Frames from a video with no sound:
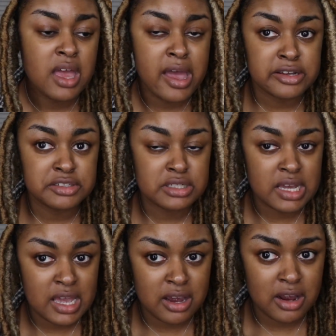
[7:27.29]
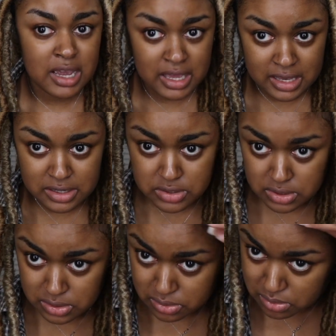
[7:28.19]
extra hair
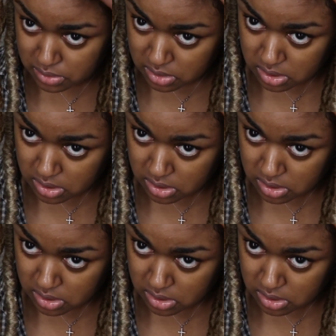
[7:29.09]
into